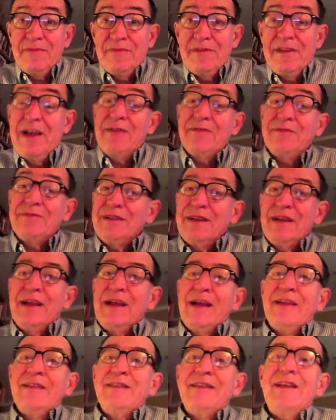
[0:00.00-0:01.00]
Now,
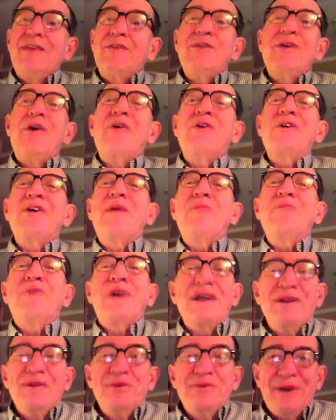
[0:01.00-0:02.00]
they don't all come
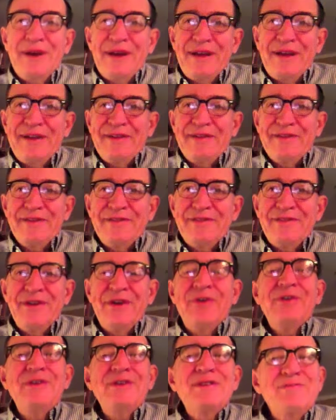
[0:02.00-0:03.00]
right away.
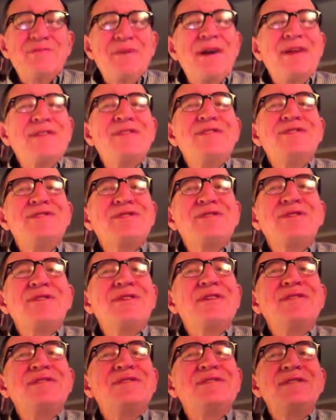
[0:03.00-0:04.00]
Don't expect that you're
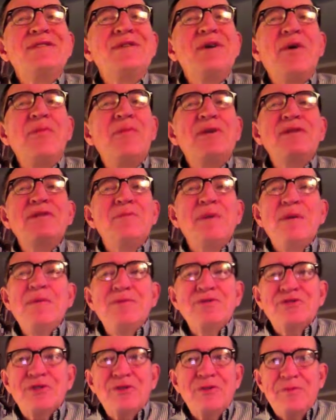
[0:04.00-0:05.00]
going to see a whole bunch of
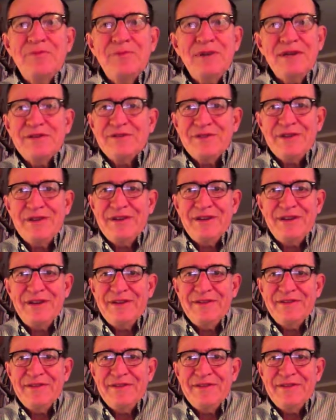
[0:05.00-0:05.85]
people show up next Sunday